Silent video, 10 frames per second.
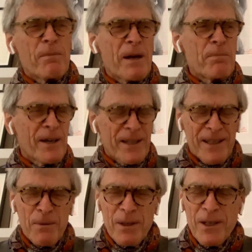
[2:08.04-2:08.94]
why am I
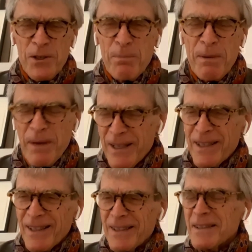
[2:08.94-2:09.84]
buying it when I should be
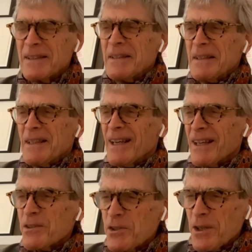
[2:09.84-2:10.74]
making it?
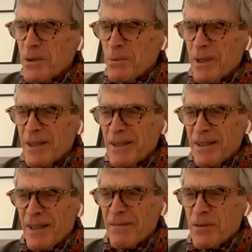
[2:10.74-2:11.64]
And so
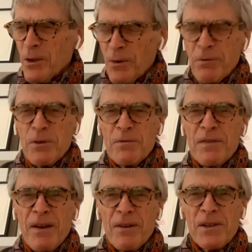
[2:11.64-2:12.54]
I've gone
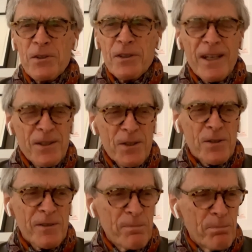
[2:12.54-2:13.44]
through various
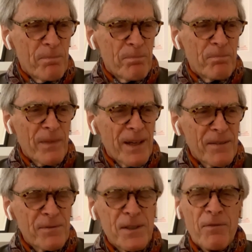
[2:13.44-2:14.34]
stages of
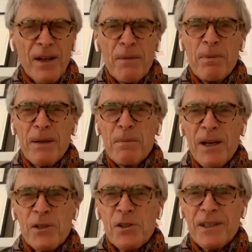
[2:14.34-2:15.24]
developing
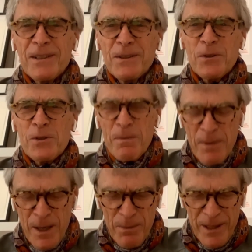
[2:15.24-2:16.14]
my skills
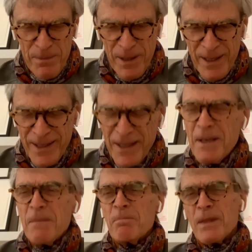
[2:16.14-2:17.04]
at marmalade making.
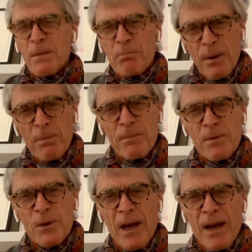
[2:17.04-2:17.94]
The
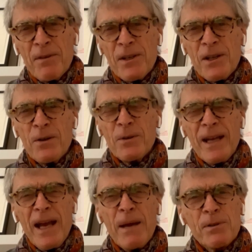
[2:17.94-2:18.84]
problem you have, it
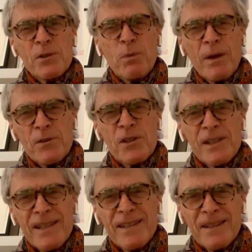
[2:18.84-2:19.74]
only happens once
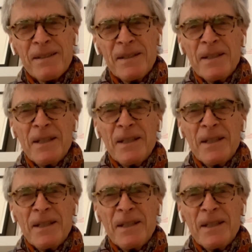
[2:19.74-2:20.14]
a year.